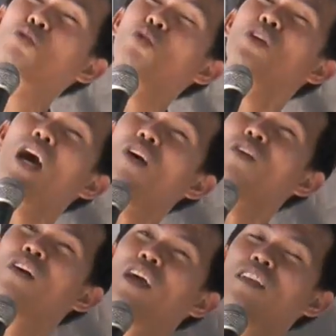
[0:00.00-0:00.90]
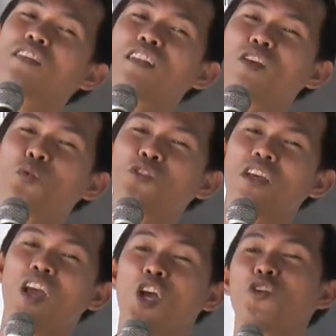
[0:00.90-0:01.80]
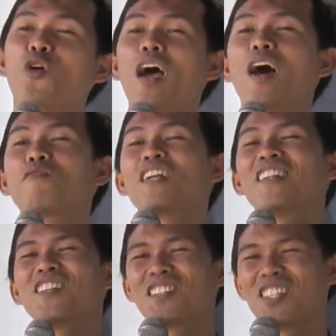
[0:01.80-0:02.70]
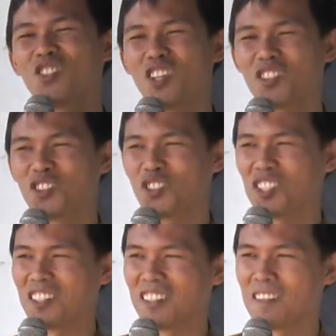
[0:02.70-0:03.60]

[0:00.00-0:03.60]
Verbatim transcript: school now? And Satan would say, you know, I have another suggestion.